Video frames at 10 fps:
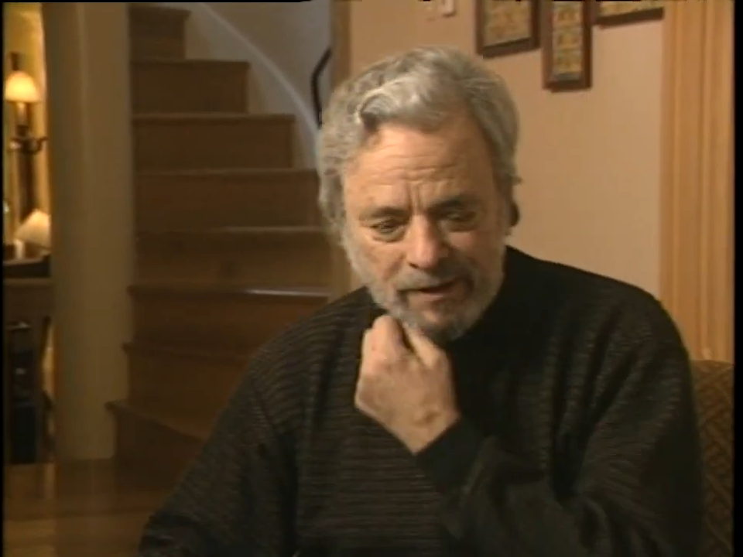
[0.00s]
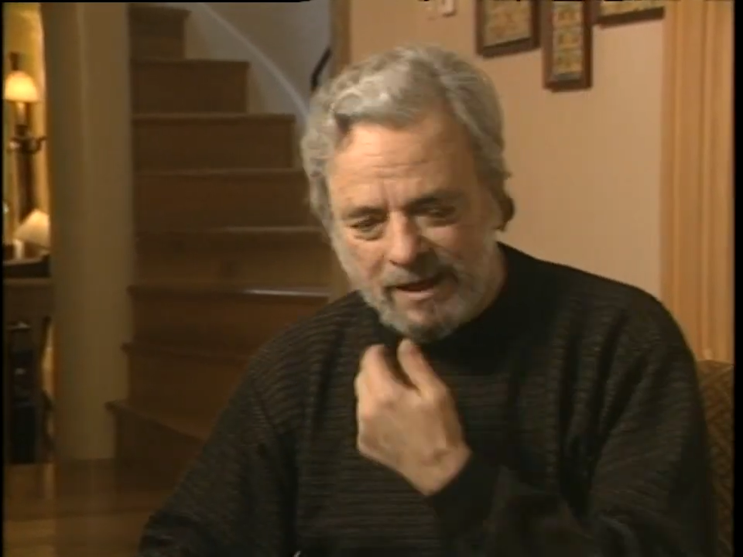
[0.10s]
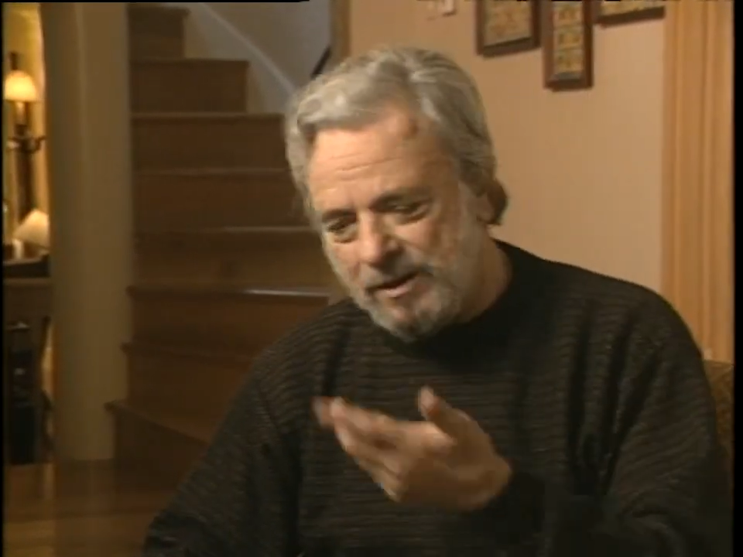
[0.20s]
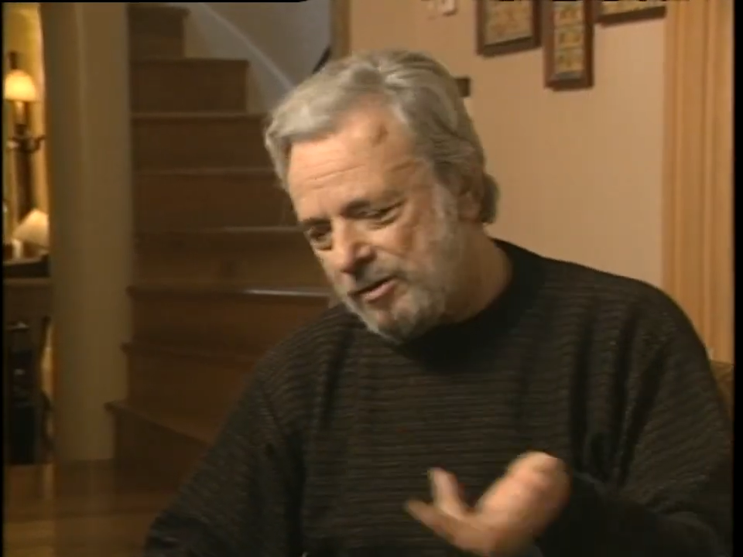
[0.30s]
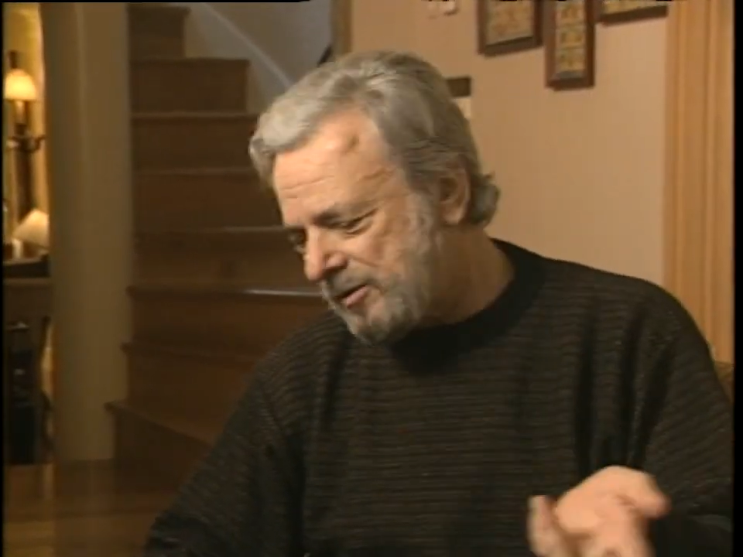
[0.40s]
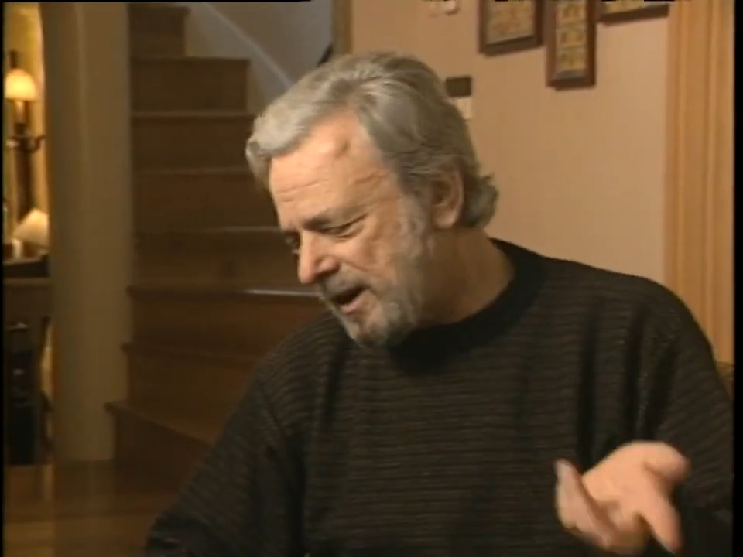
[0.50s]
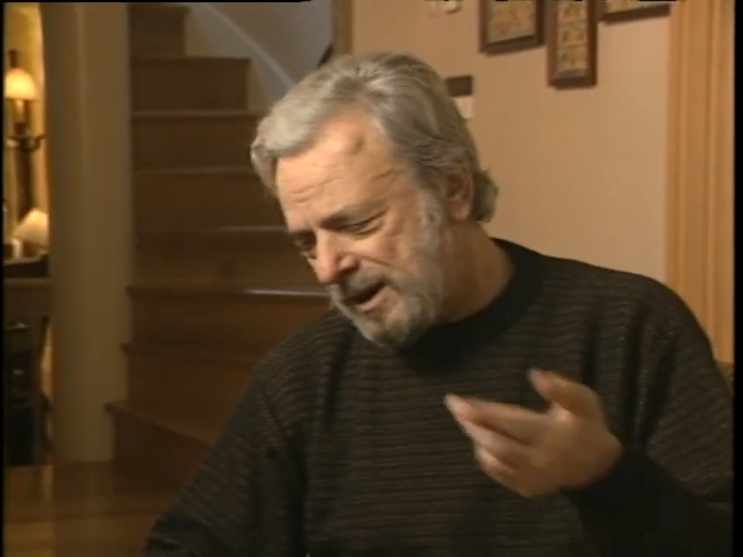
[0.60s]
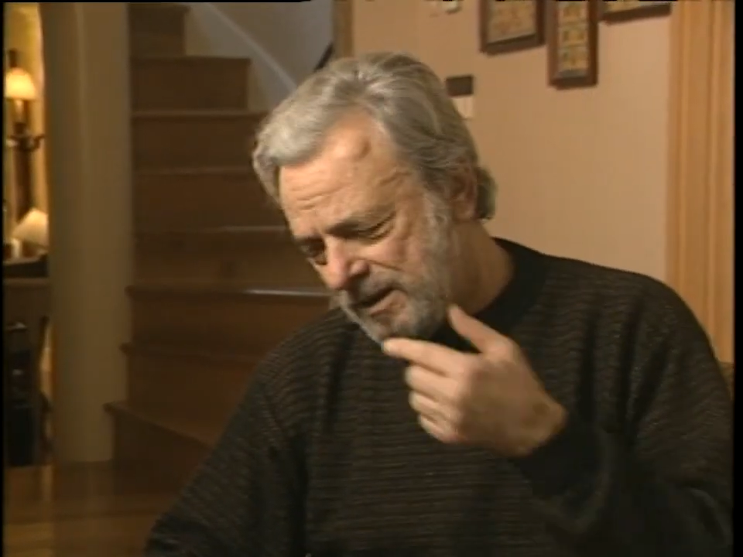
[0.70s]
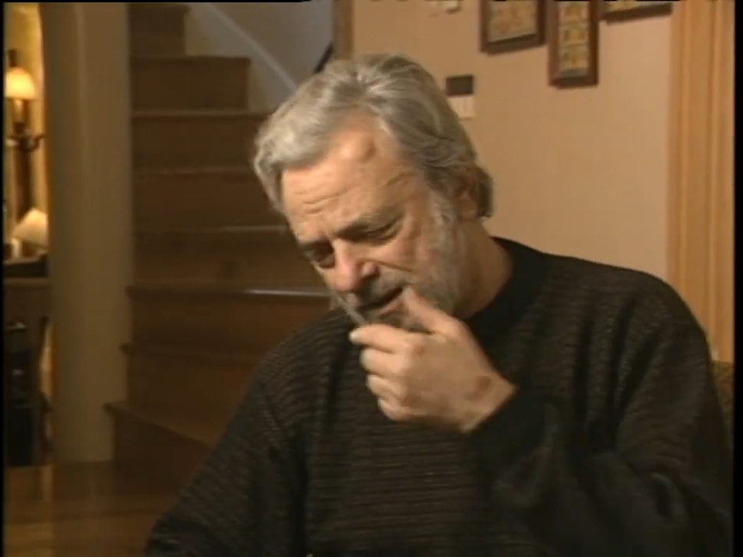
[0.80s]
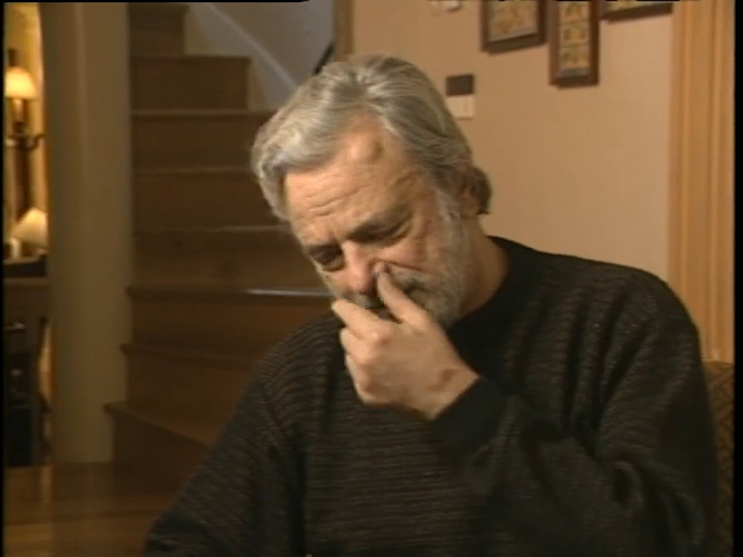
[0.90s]
He used, and
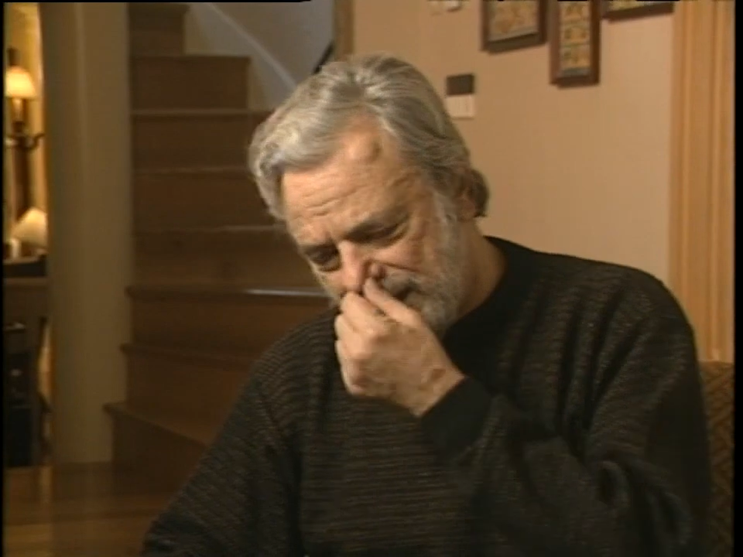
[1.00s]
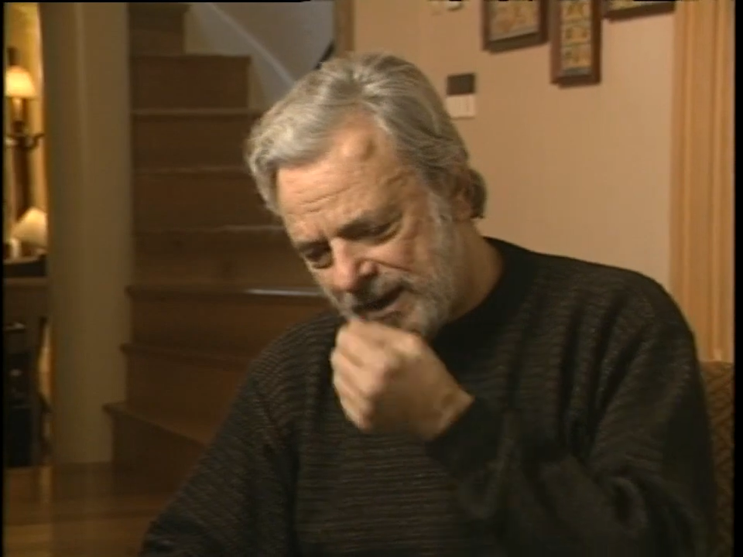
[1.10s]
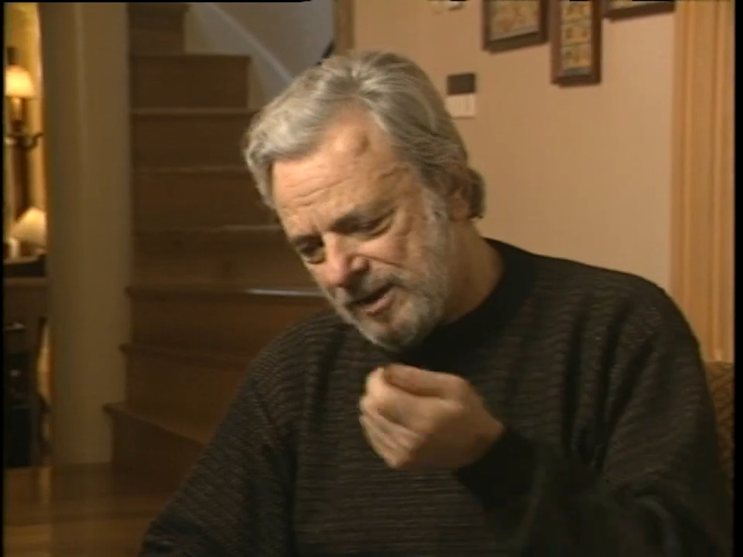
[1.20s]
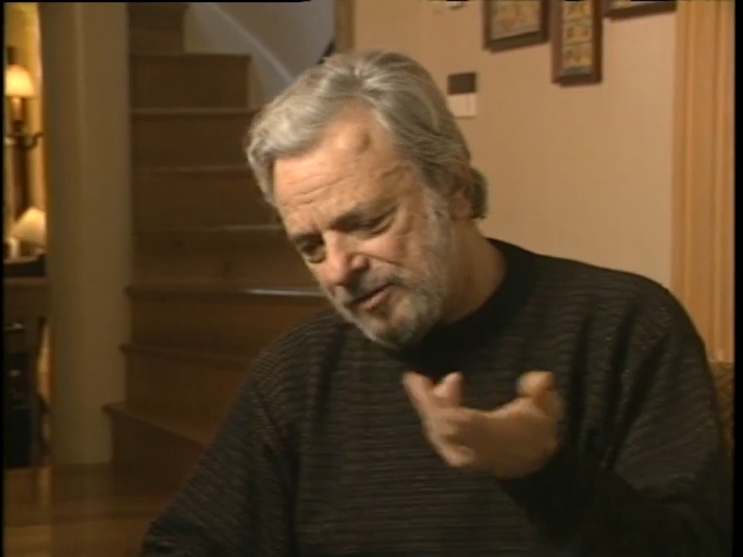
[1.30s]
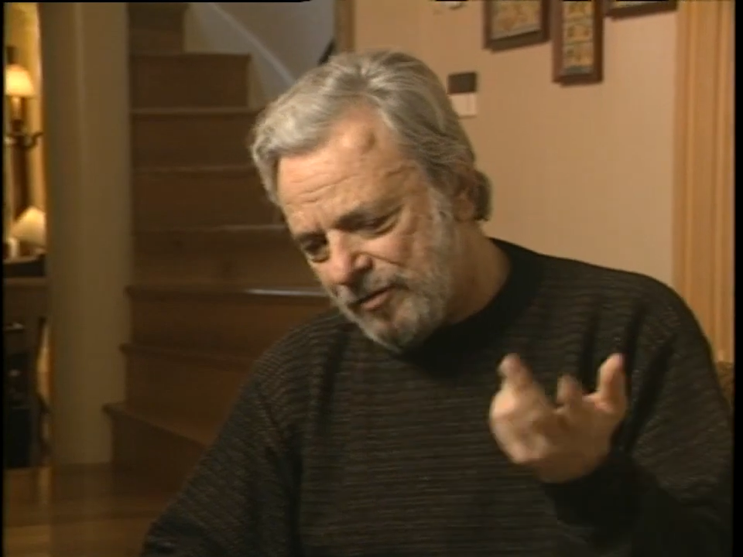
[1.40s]
he, it's not his